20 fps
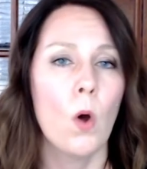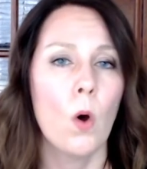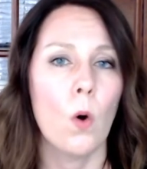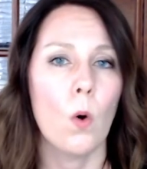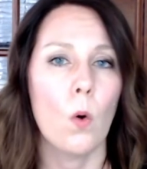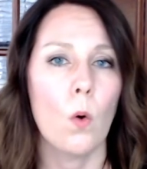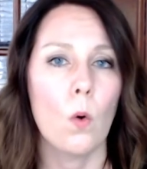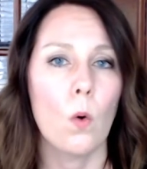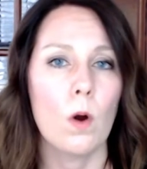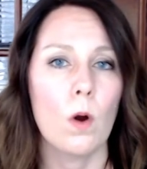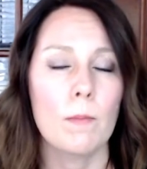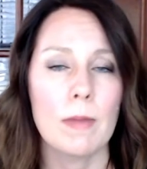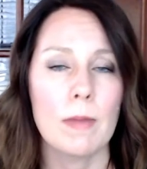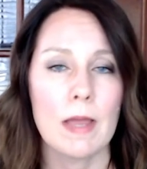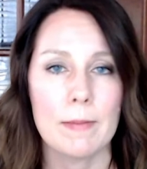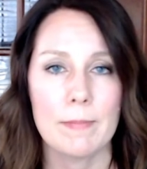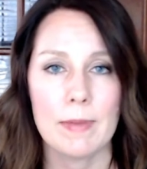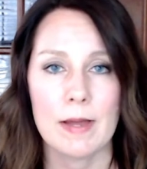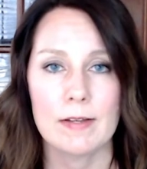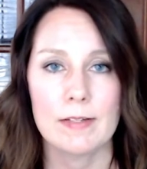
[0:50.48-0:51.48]
or
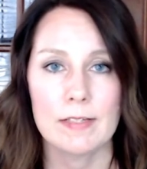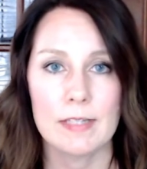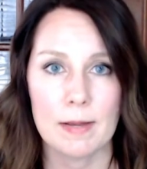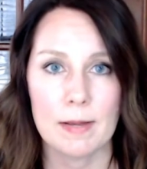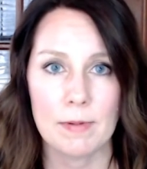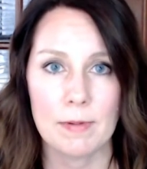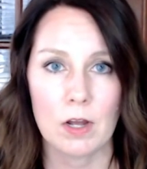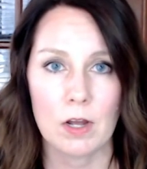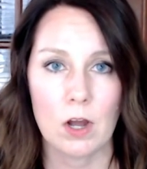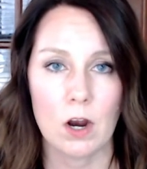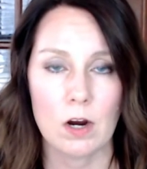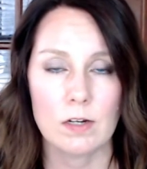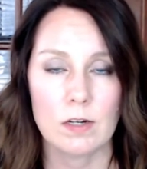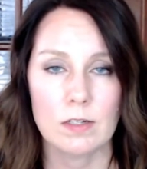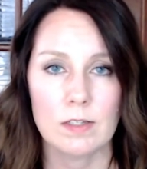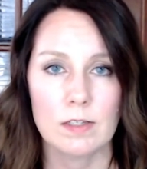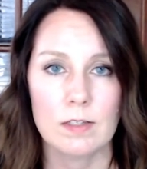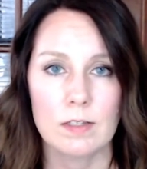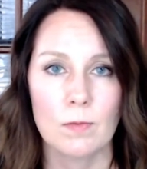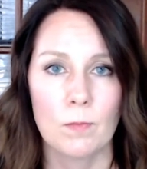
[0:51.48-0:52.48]
PayPal debit
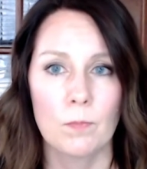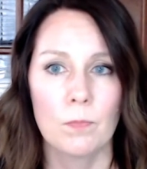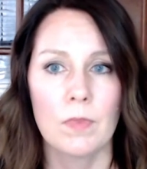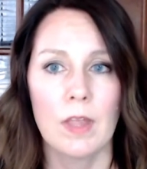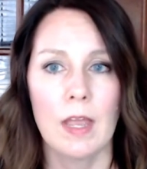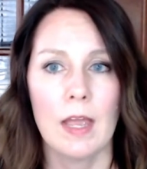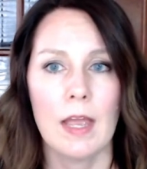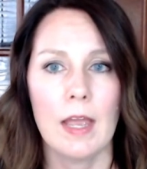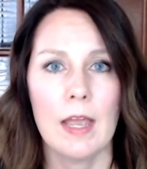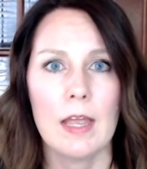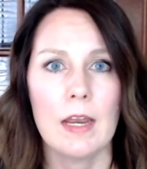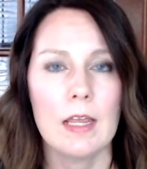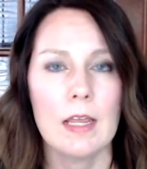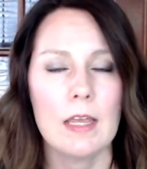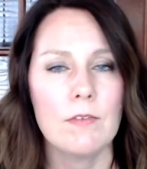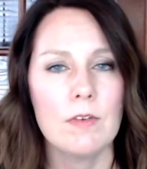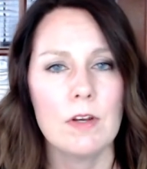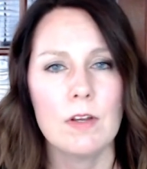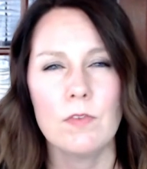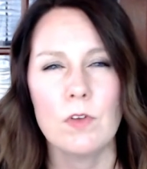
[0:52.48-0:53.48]
cards. And
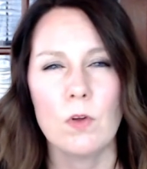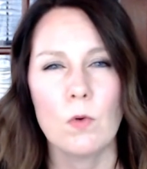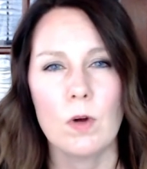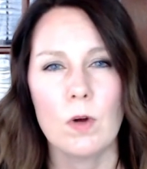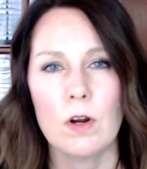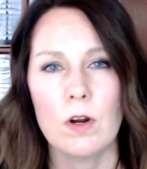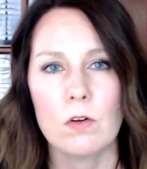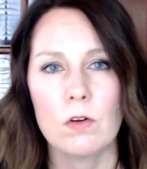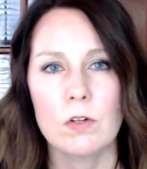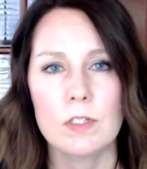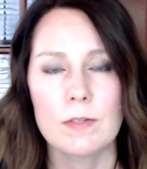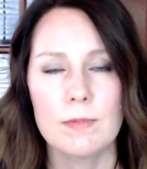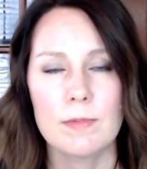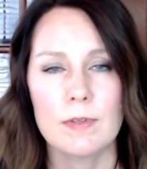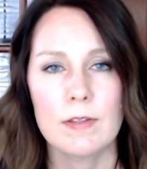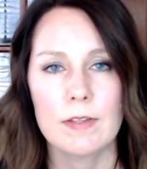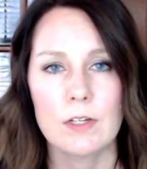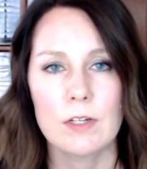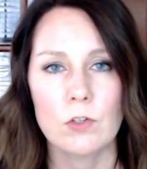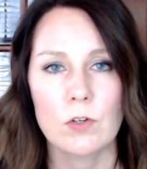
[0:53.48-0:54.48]
even if you want to
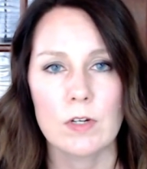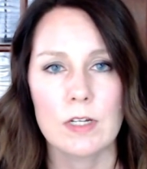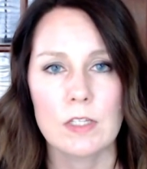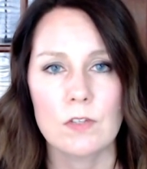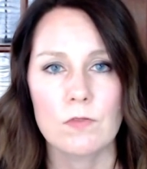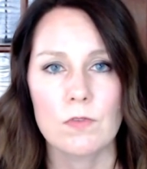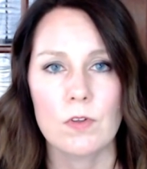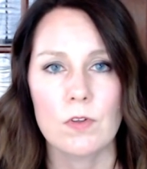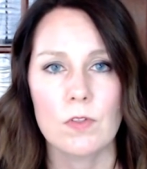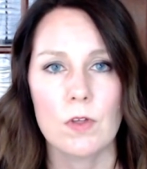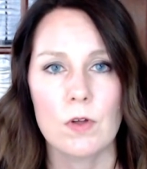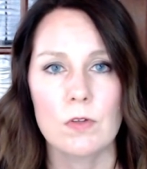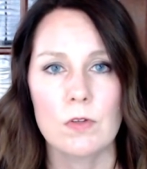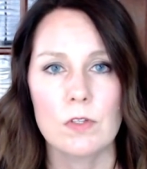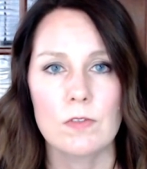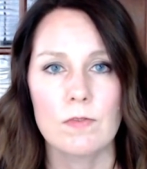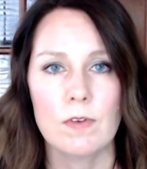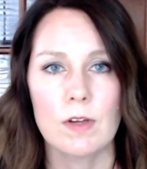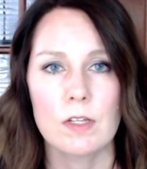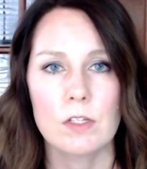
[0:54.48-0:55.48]
ultimately transfer
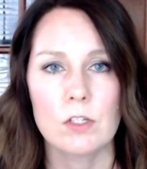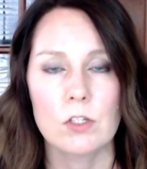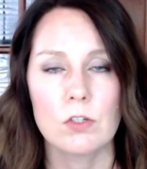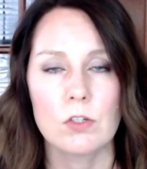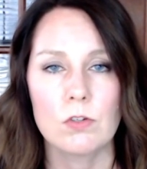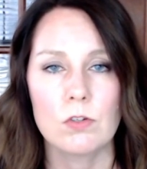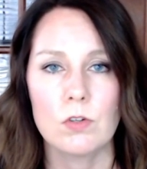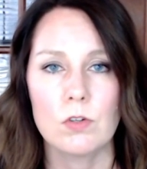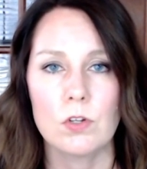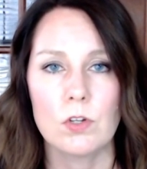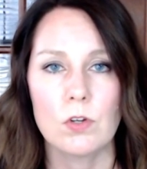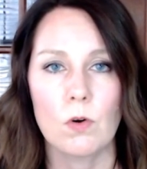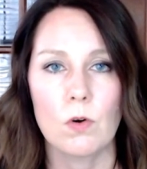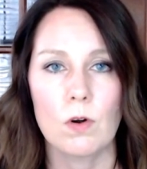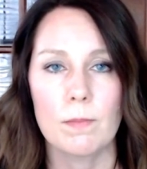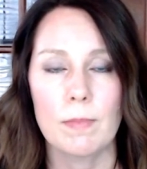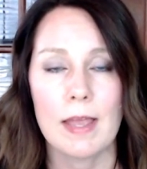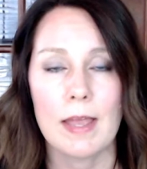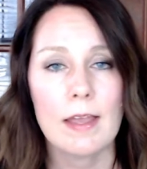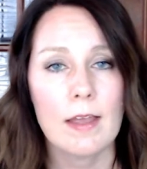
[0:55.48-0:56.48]
those funds to your
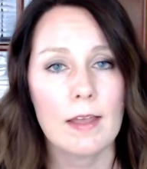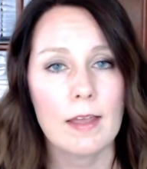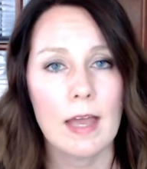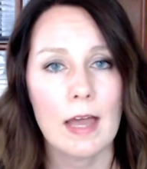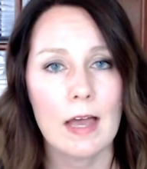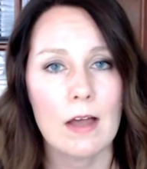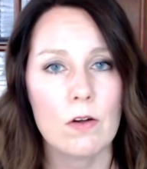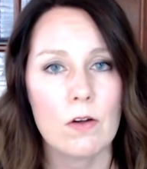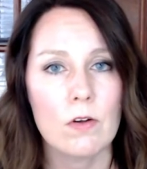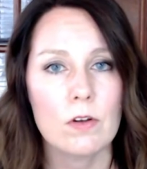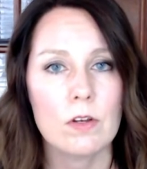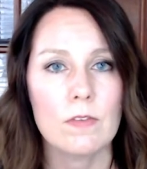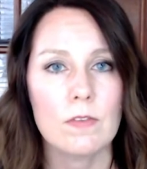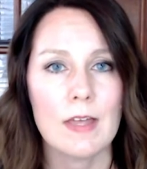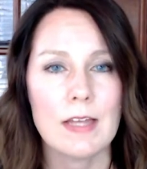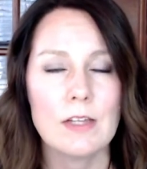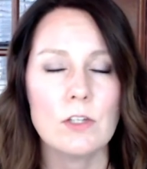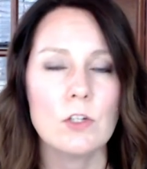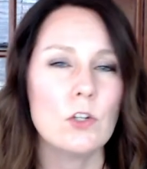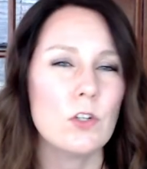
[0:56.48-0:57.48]
bank account,
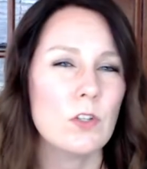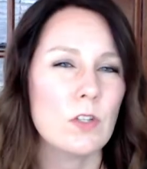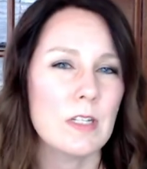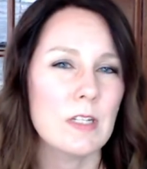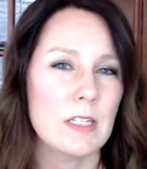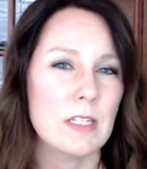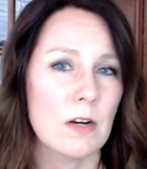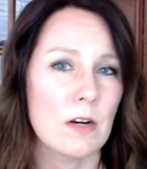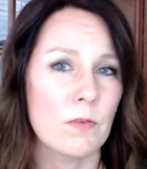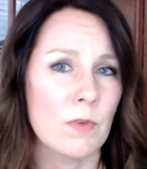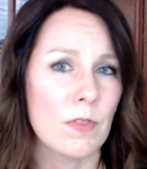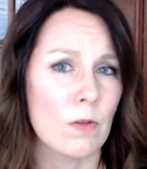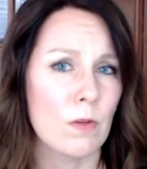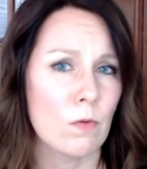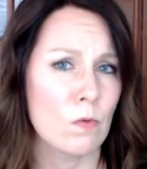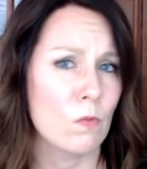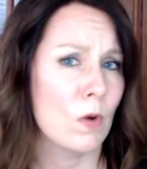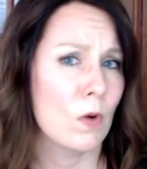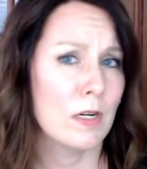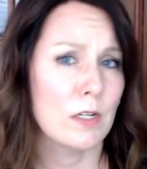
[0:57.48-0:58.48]
that's usually done
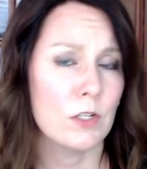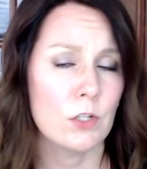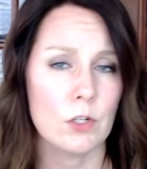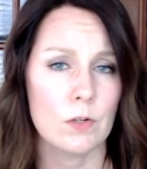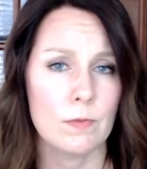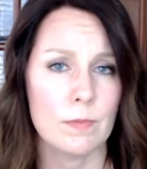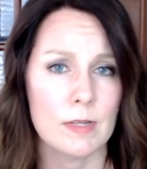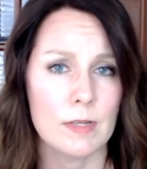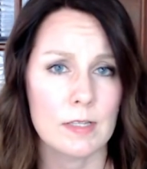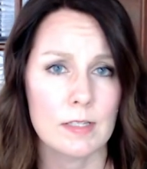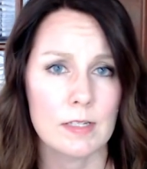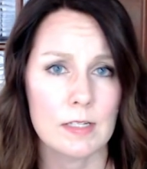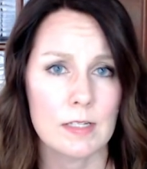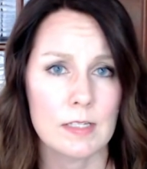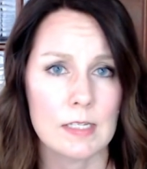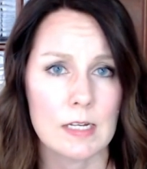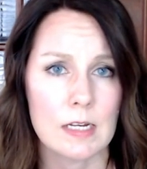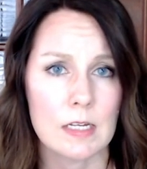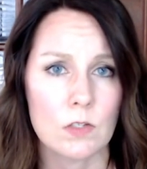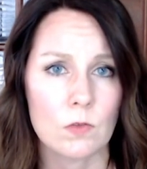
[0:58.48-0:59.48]
within 1 to 2 business
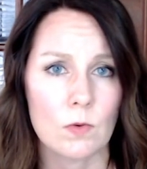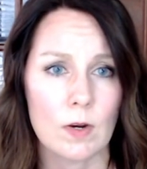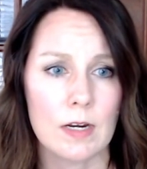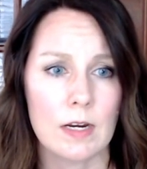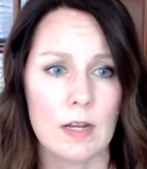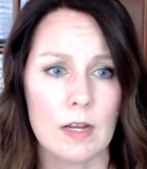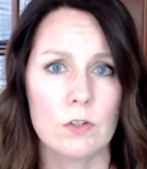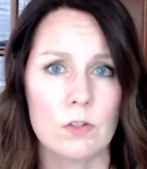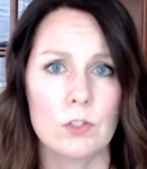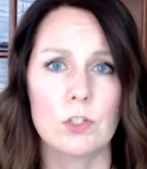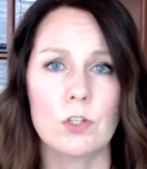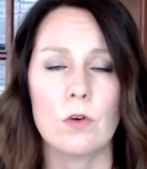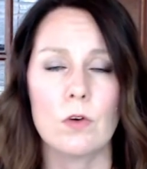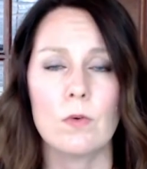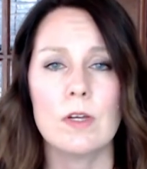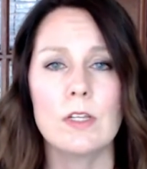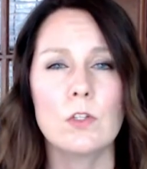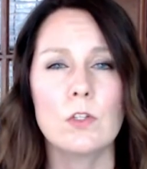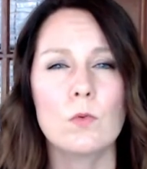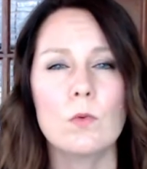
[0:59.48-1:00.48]
days right now. So
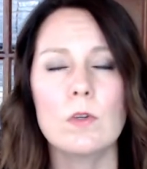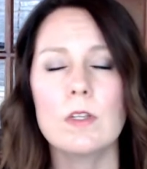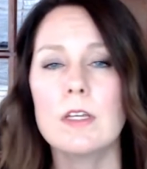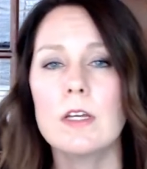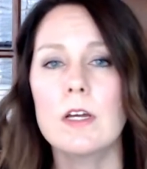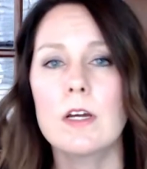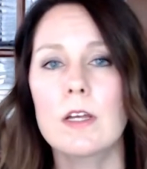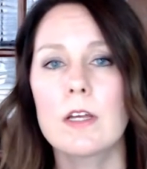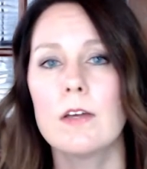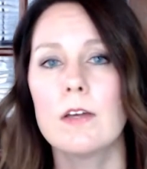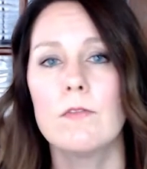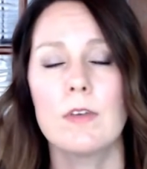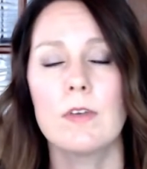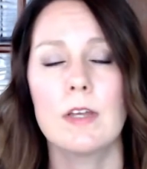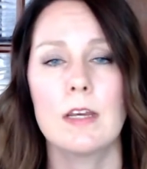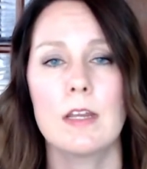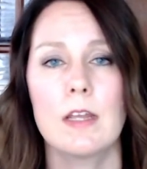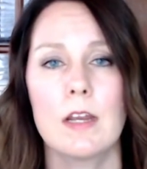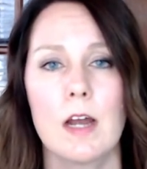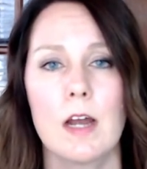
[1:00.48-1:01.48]
it's really a convenient